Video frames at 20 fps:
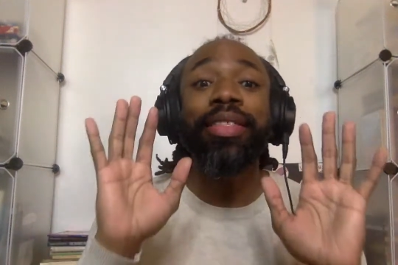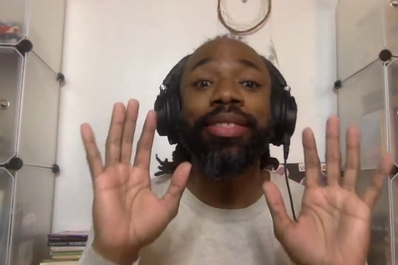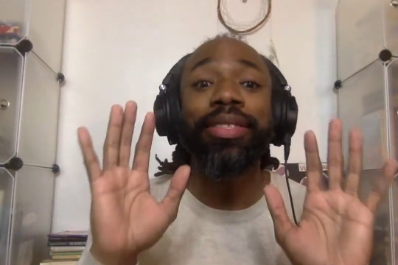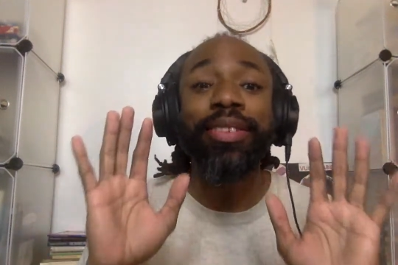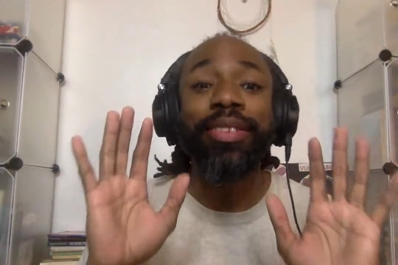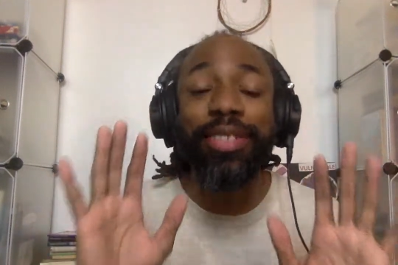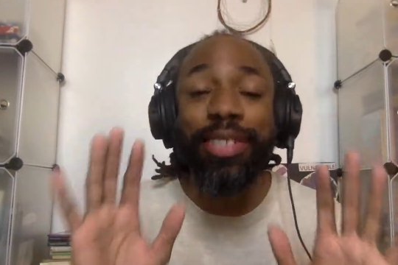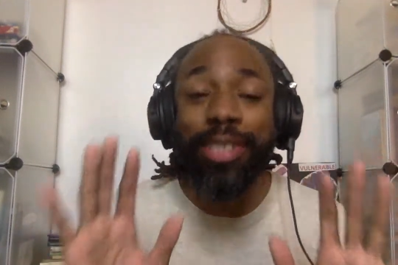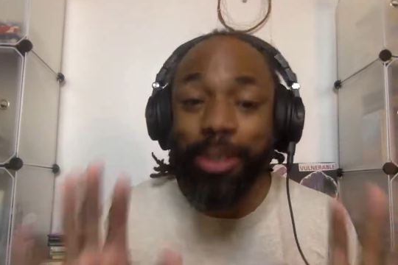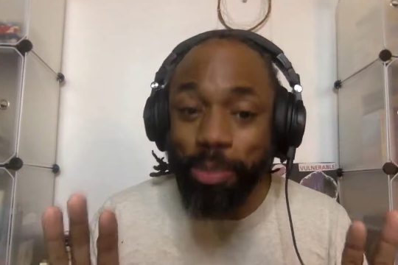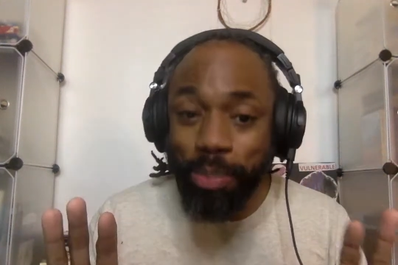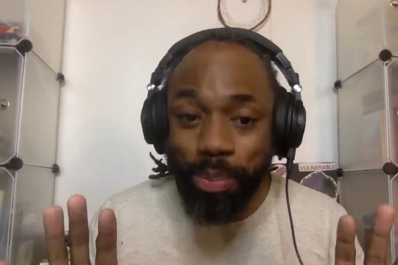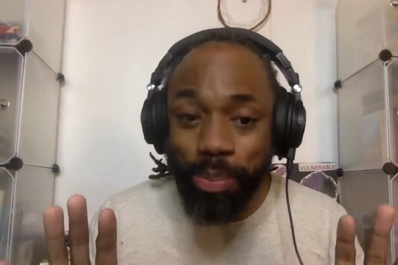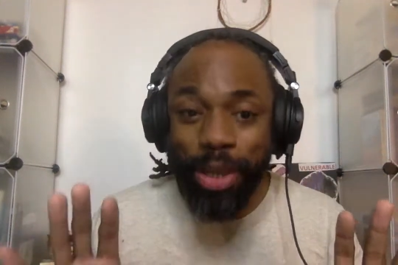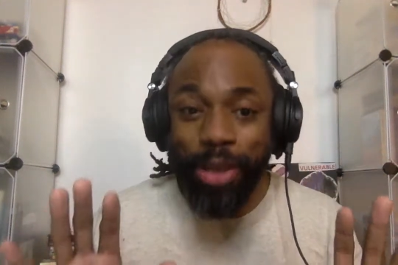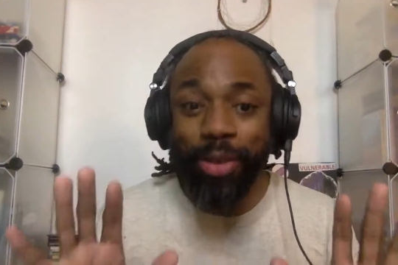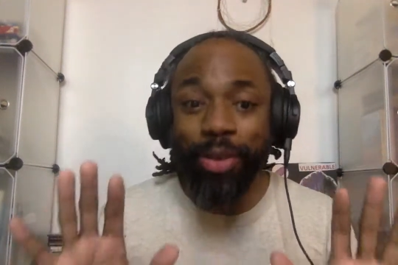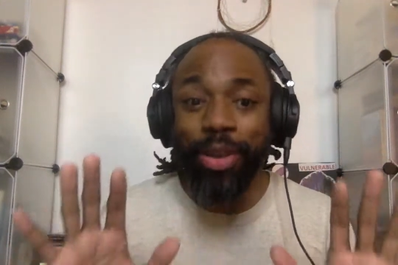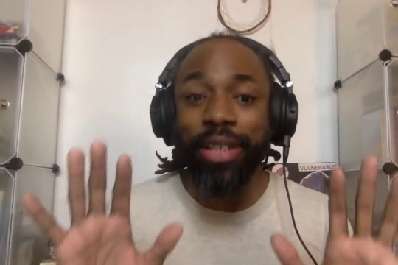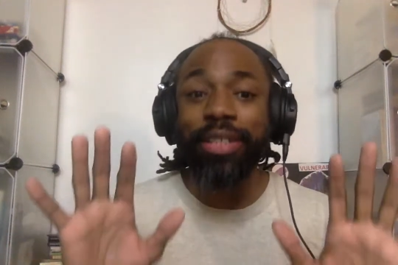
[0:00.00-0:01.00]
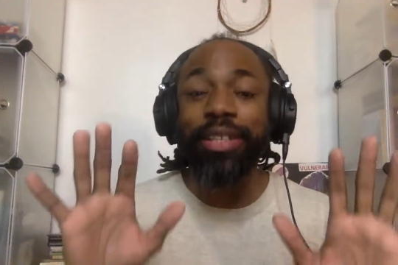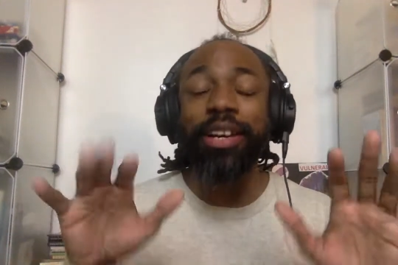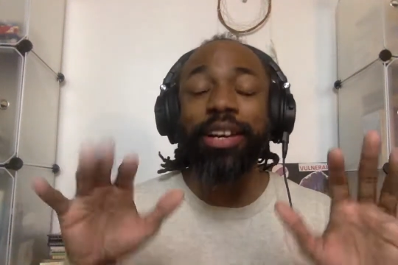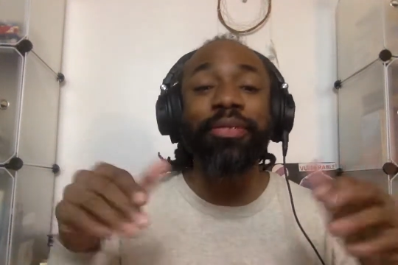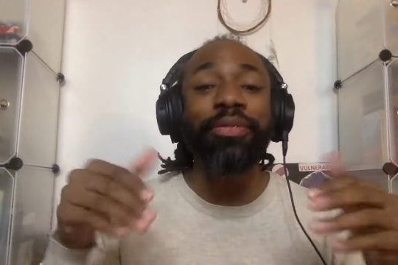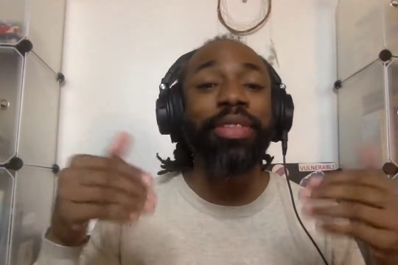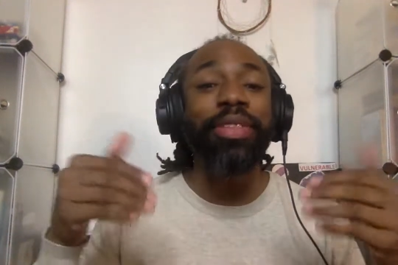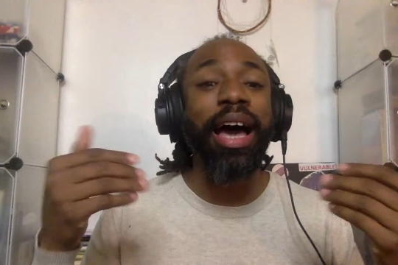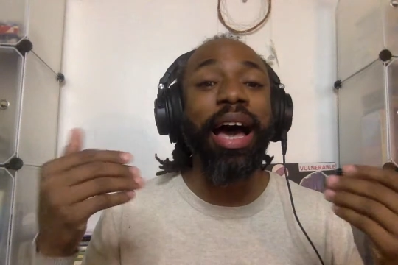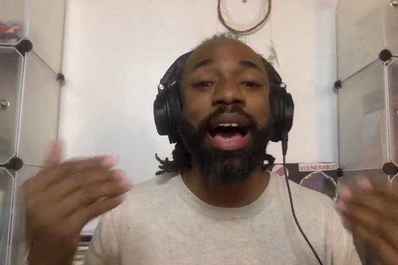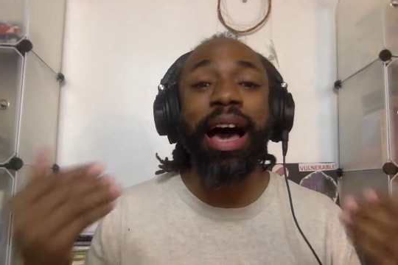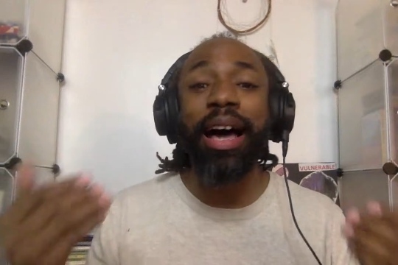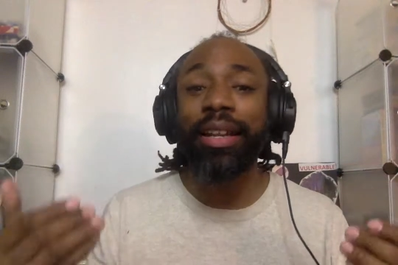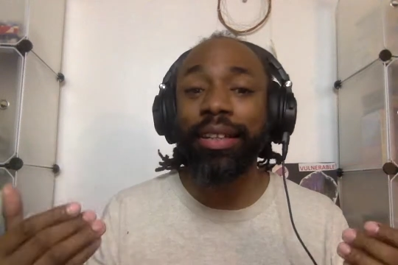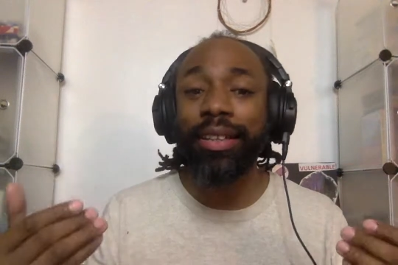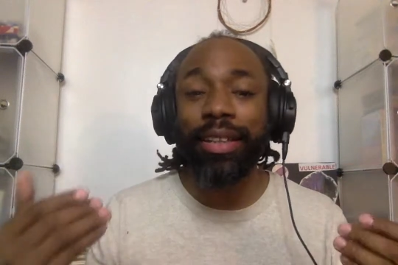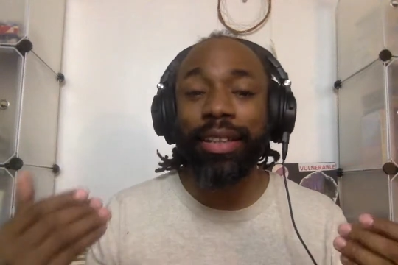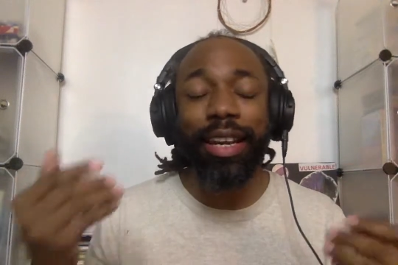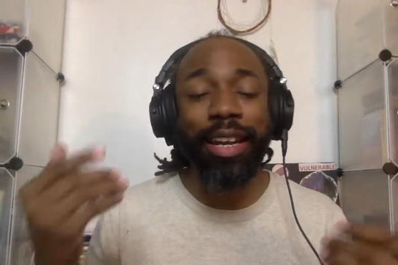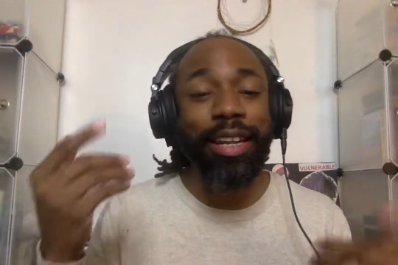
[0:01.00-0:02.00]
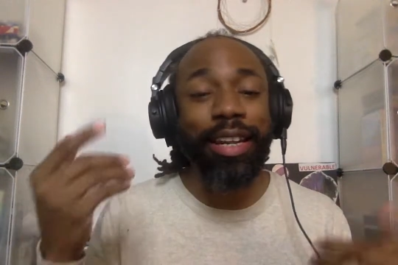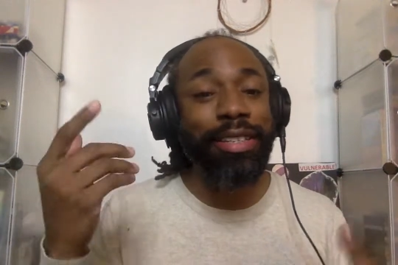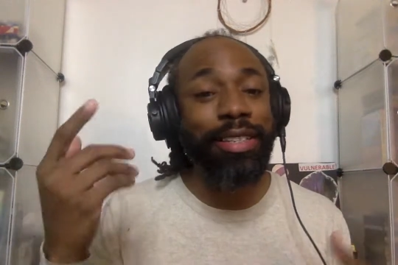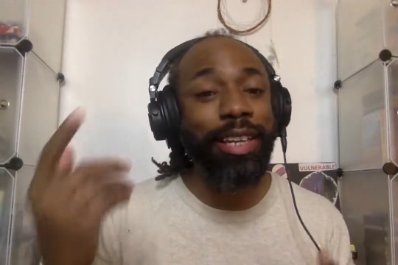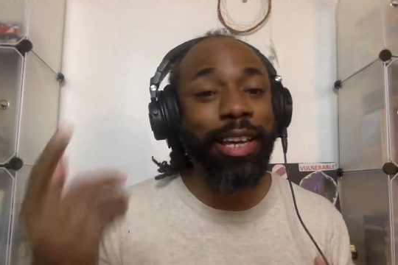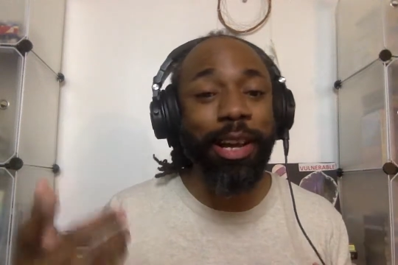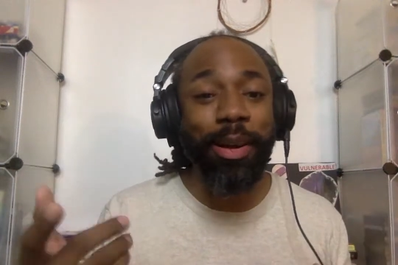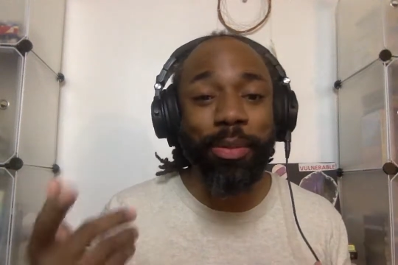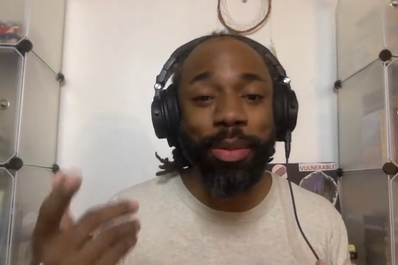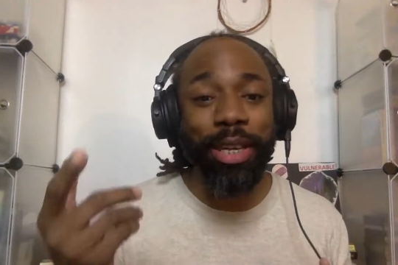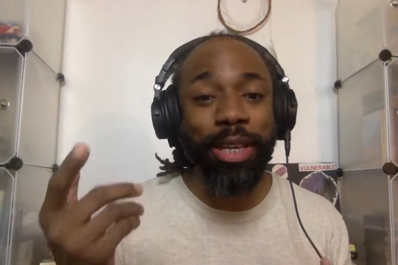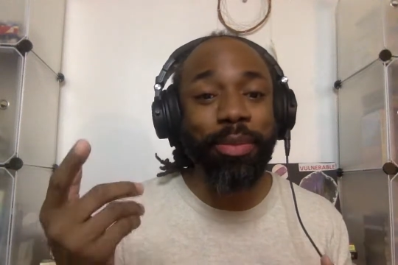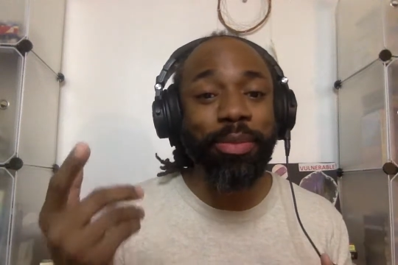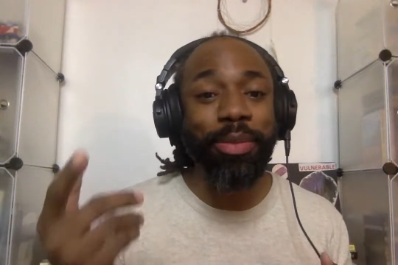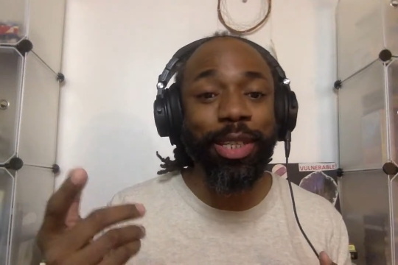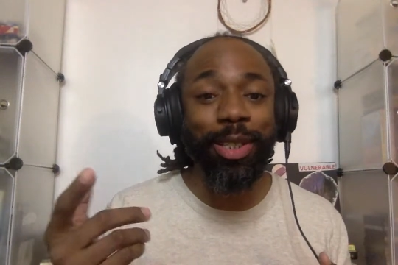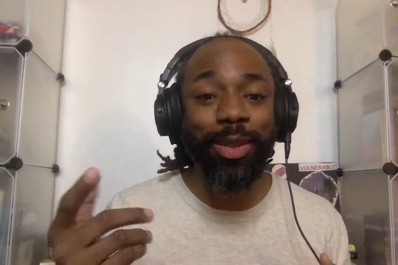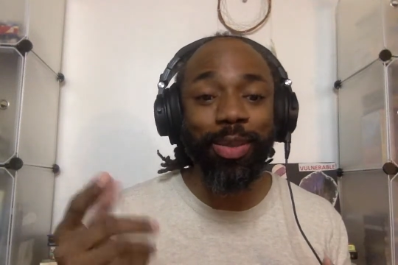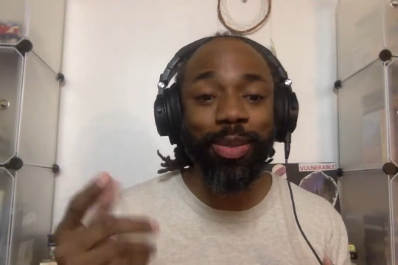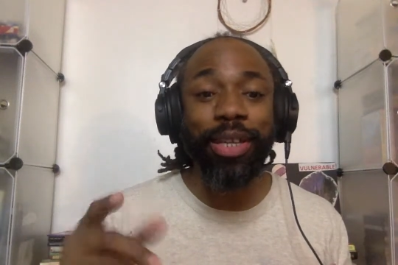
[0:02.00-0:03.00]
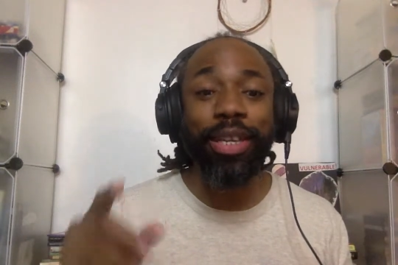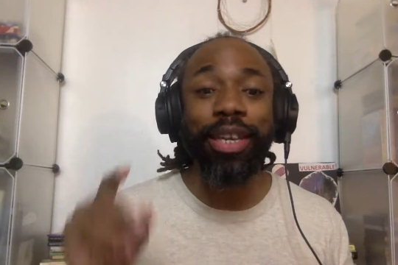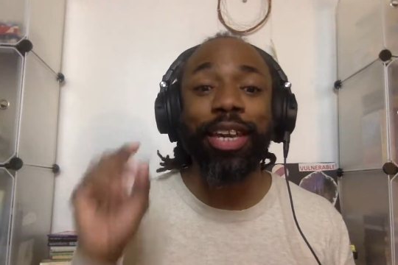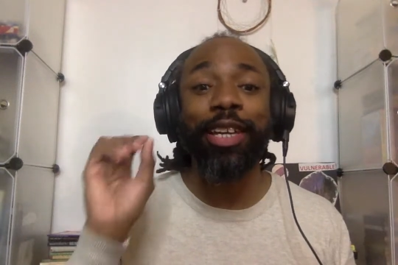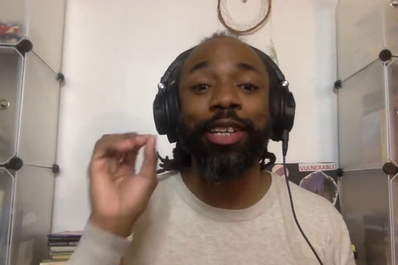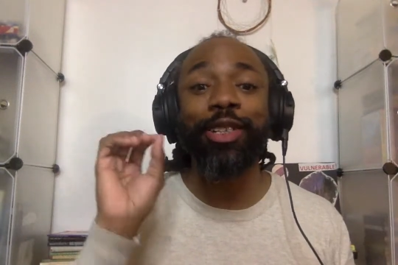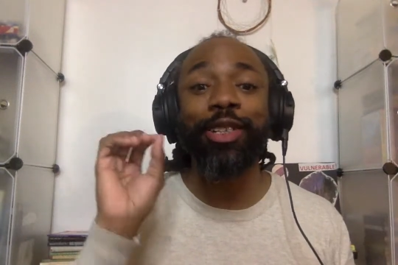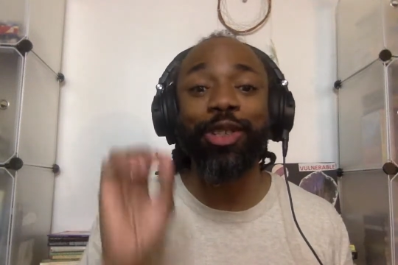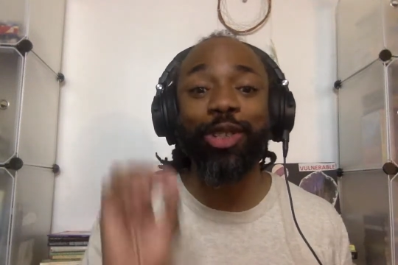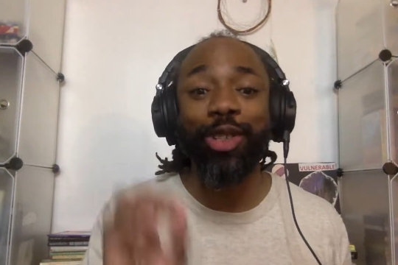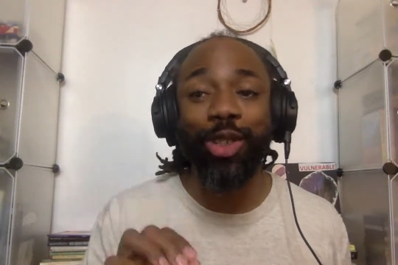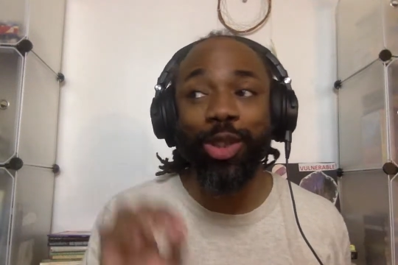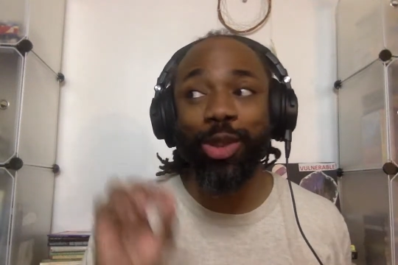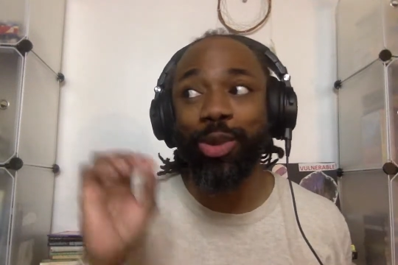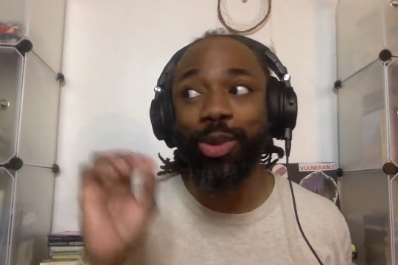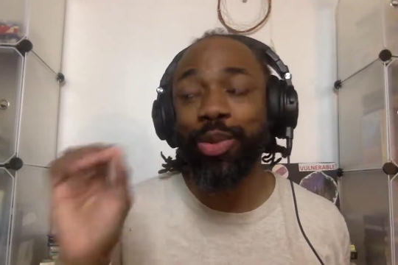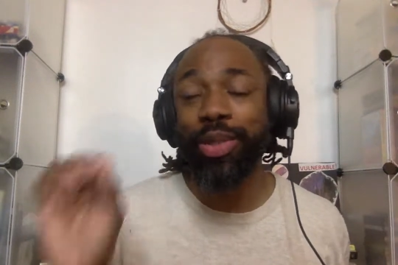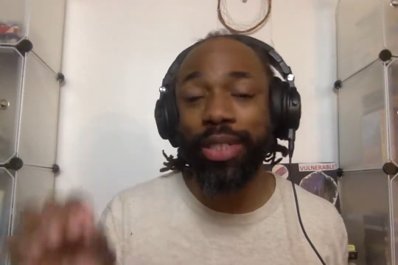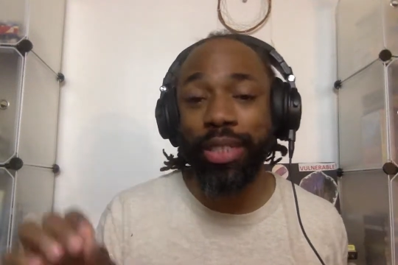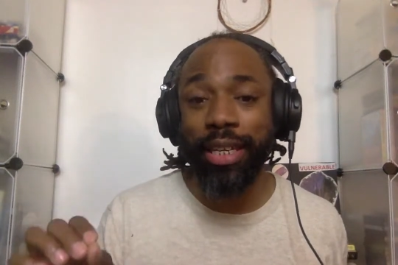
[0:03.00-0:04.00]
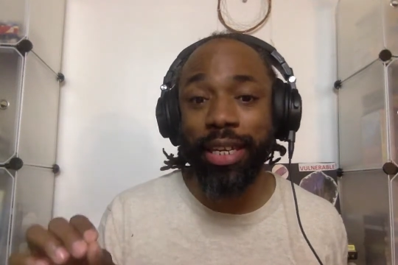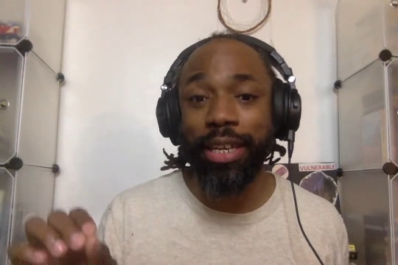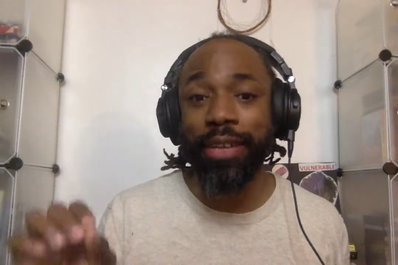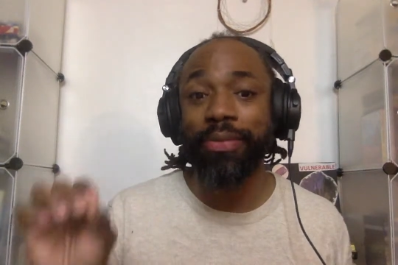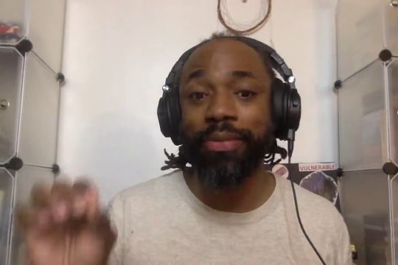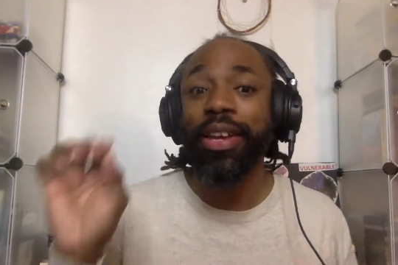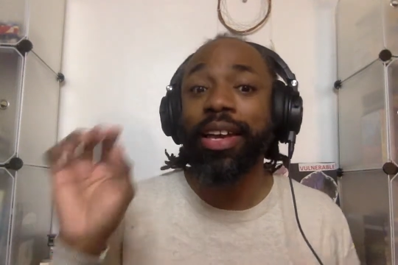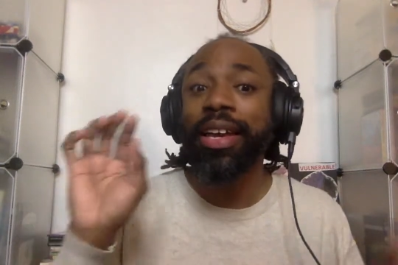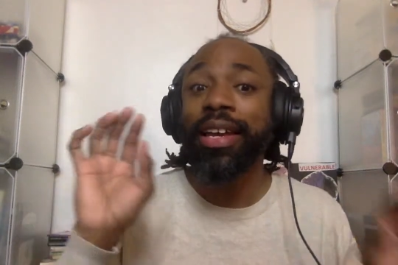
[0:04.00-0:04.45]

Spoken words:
the spirit of the holiday that's coming up this weekend, Juneteenth,